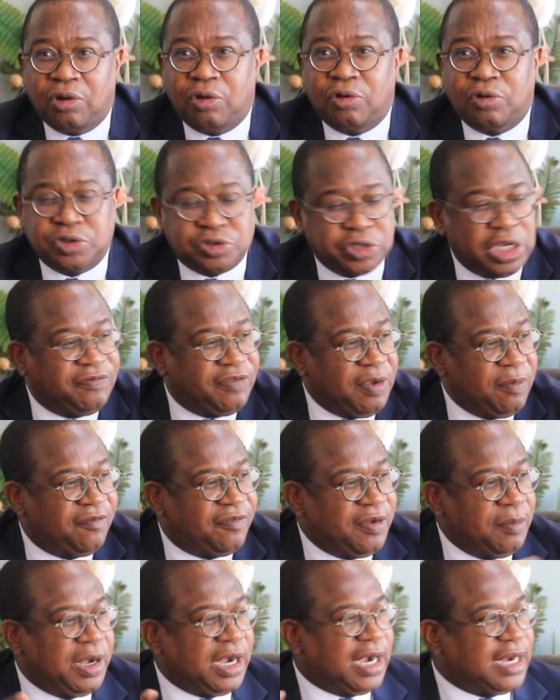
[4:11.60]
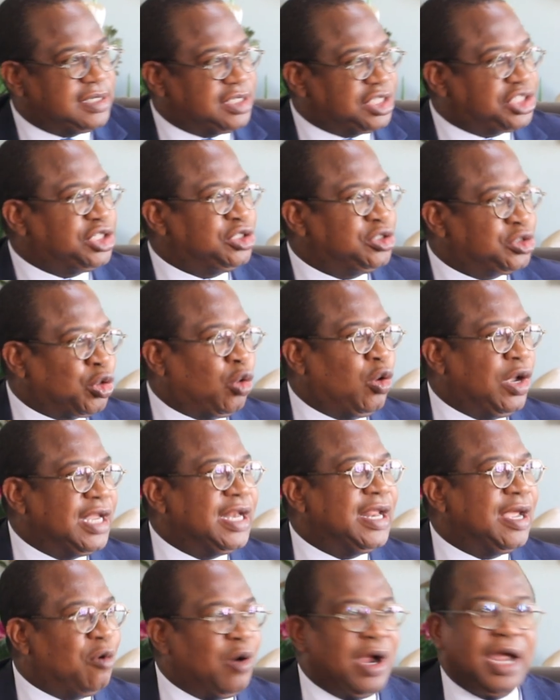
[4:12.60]
also a familiarization toy
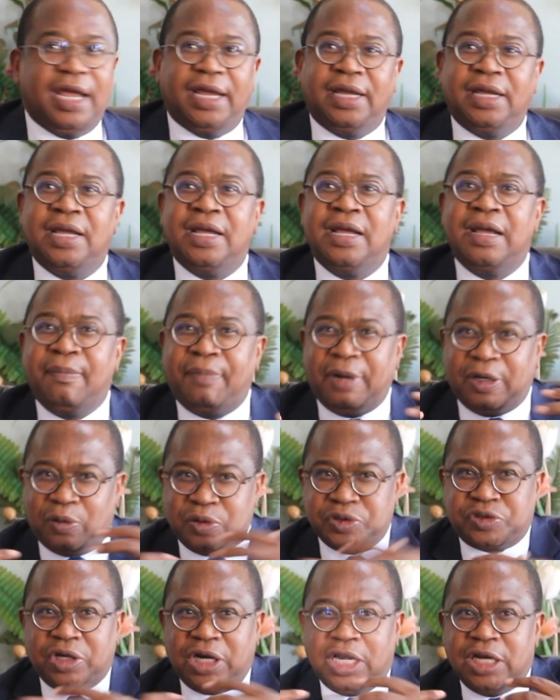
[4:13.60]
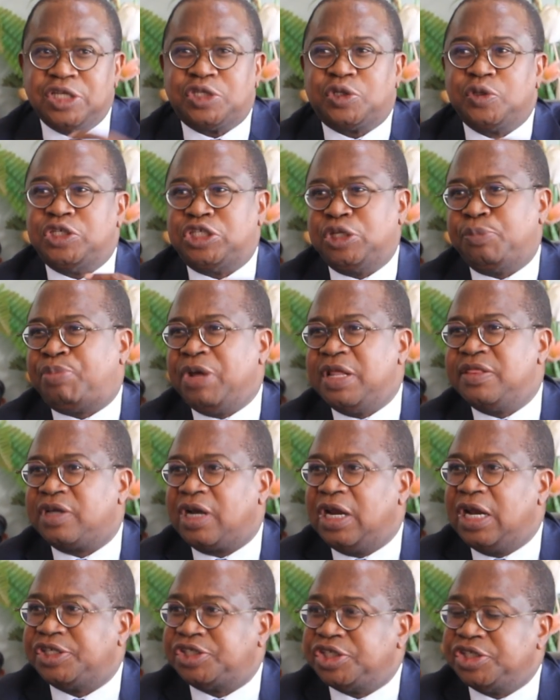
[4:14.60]
in a way, but also needs to deepen the
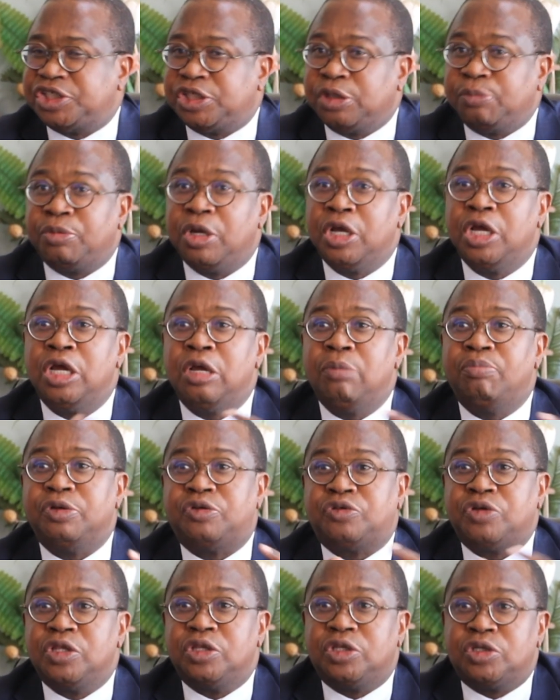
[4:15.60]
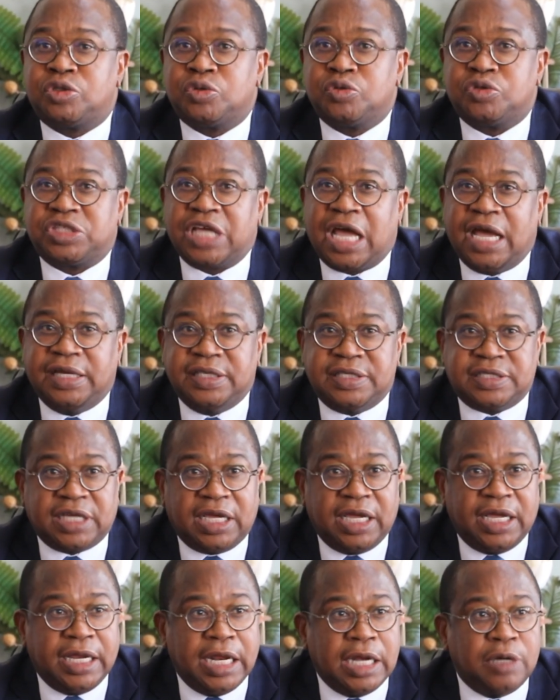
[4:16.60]
relationship between the two sides
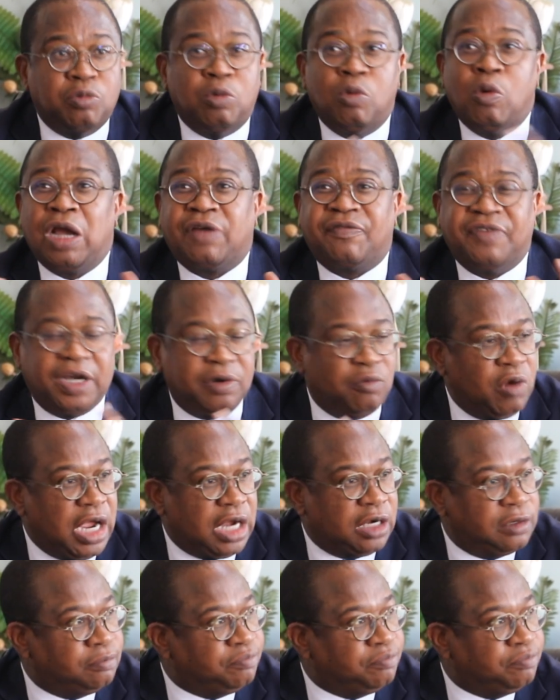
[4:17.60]
and work very well.